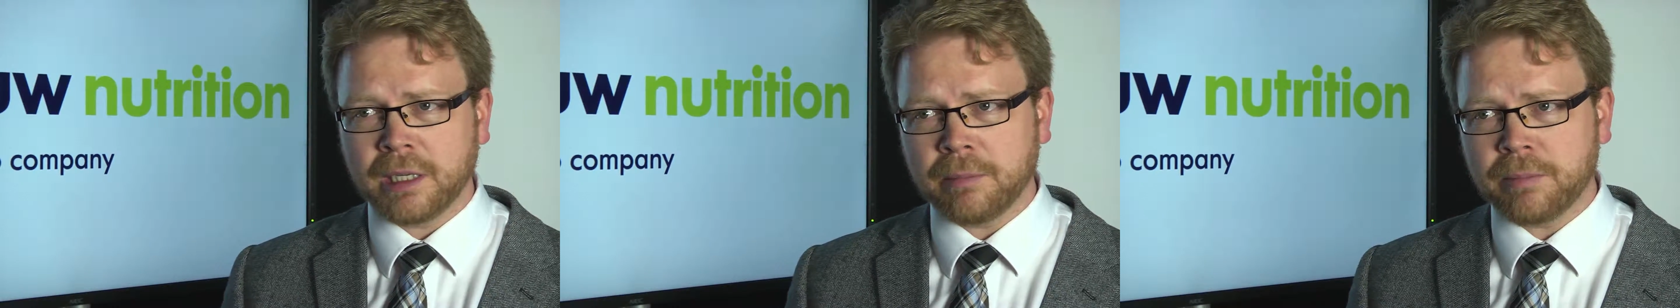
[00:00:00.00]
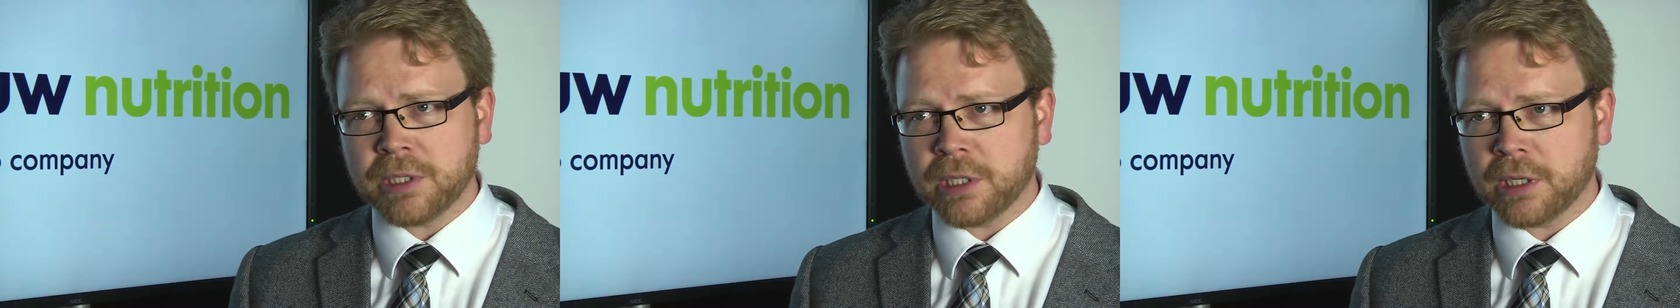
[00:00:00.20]

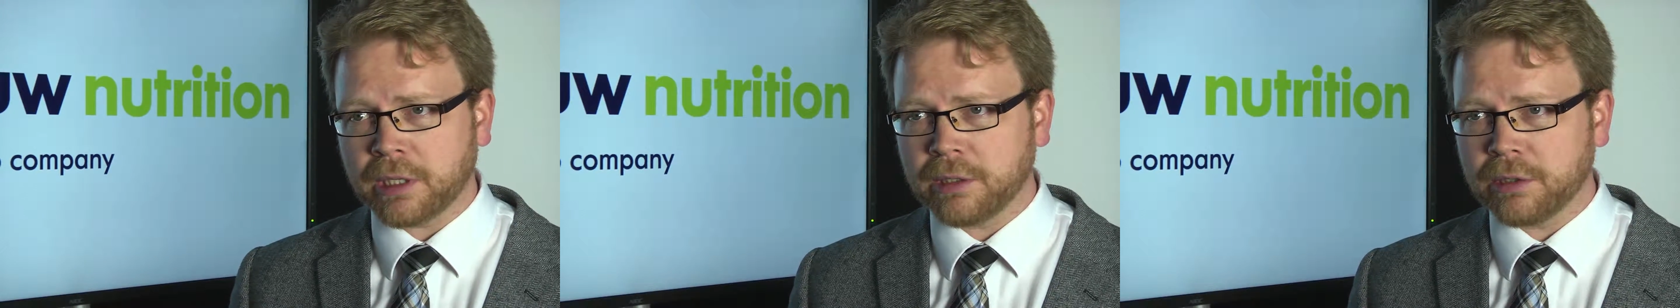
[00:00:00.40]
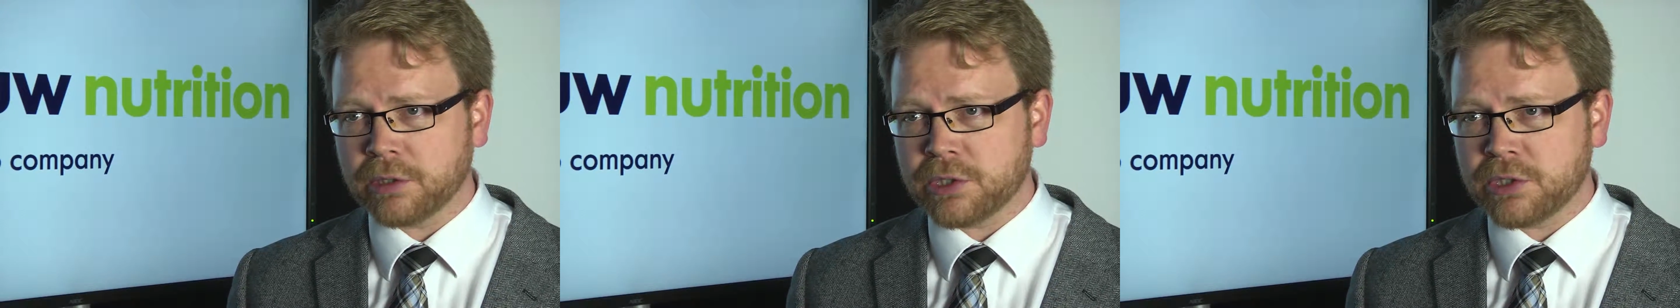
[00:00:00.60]
in
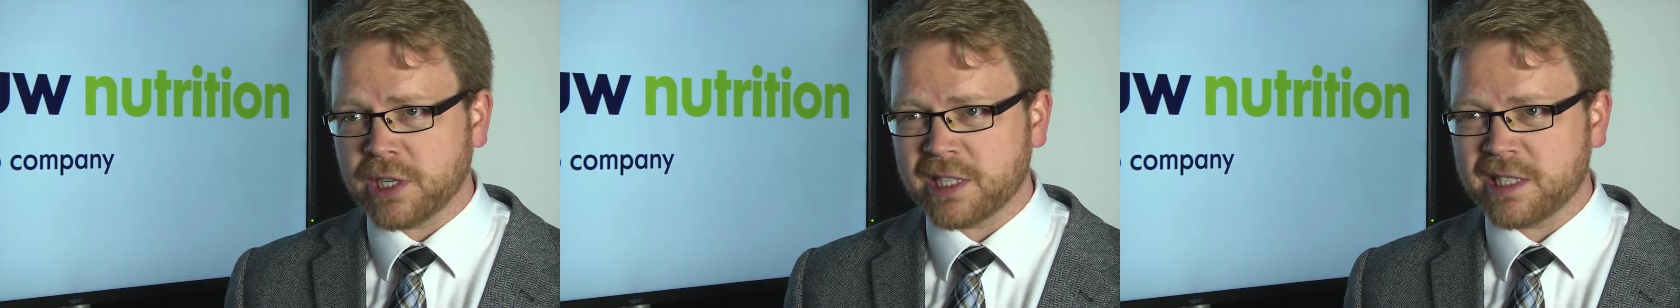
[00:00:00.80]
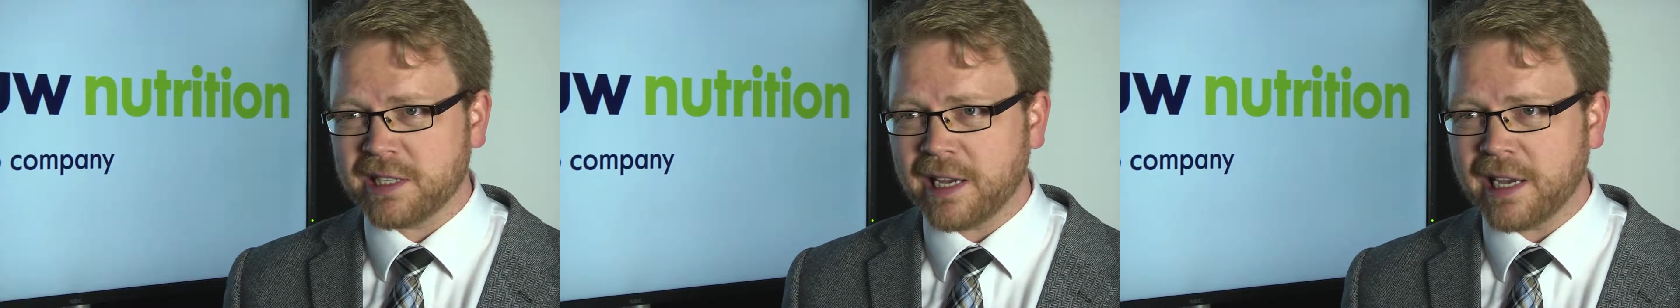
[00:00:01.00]
particular,
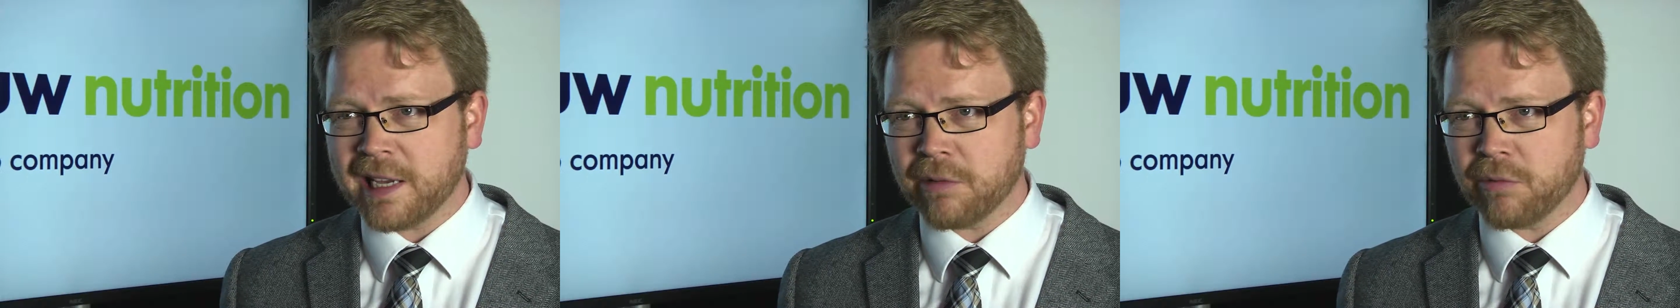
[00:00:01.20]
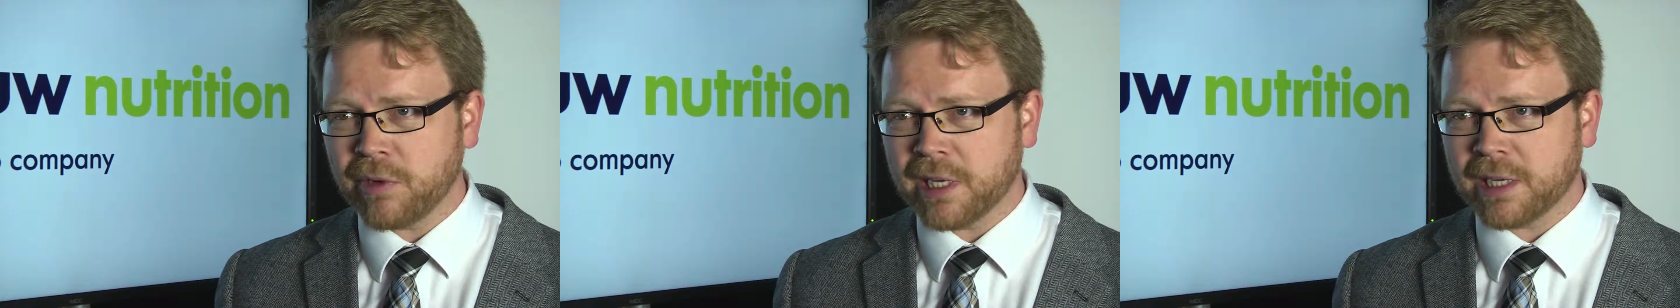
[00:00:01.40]
6 to
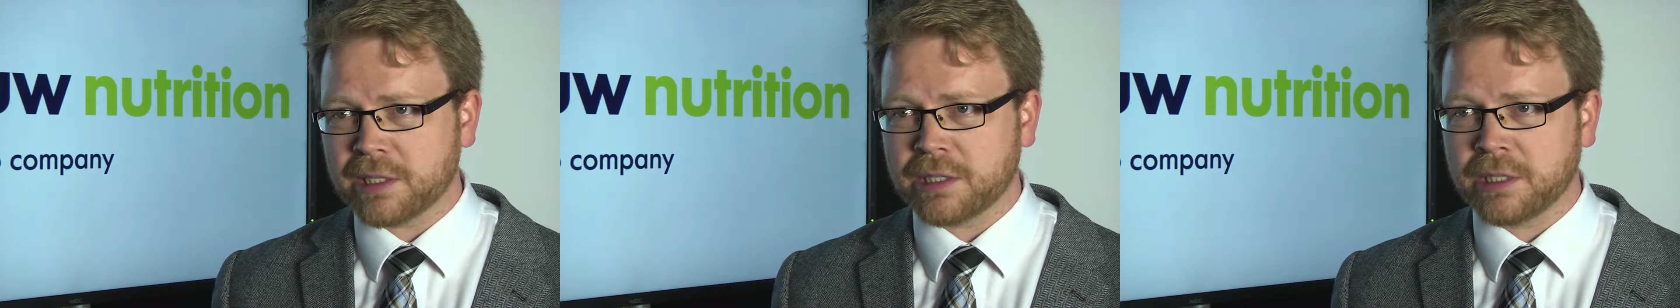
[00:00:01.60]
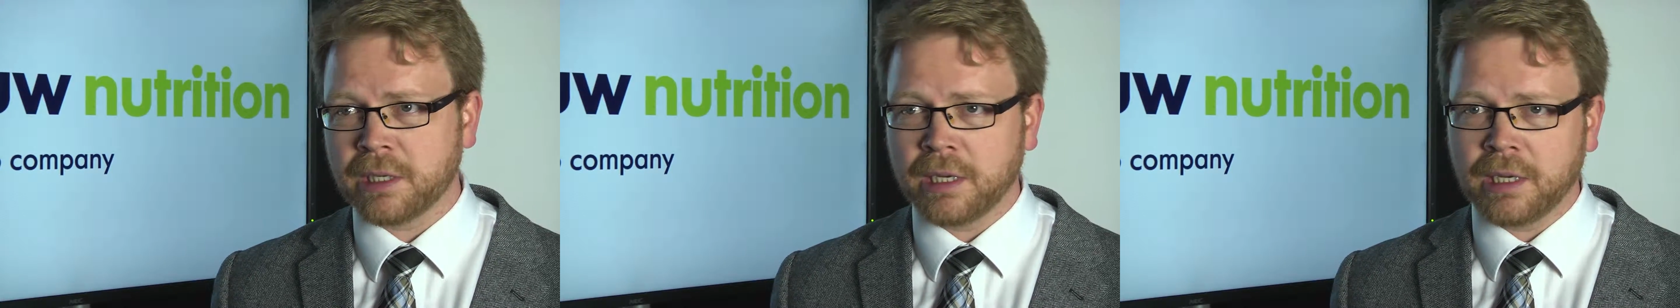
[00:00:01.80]
8
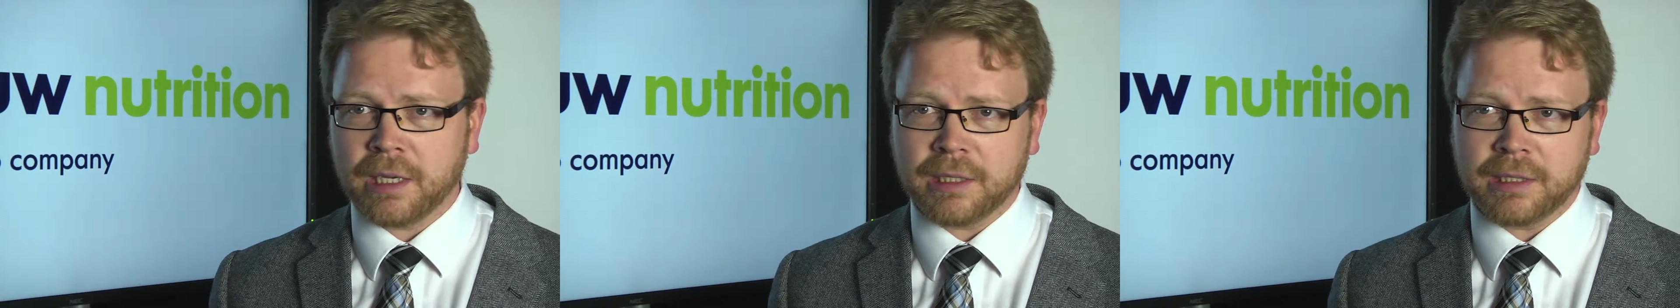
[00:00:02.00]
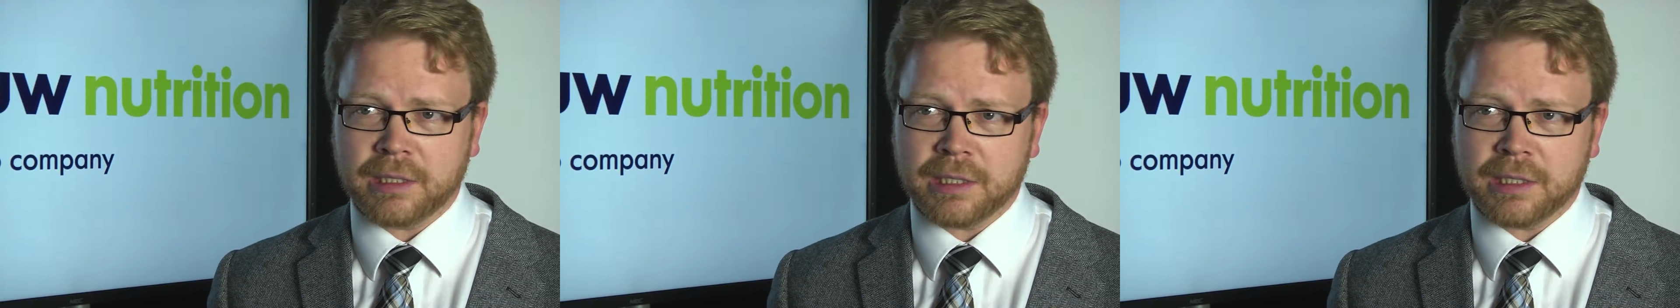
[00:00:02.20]
weeks. And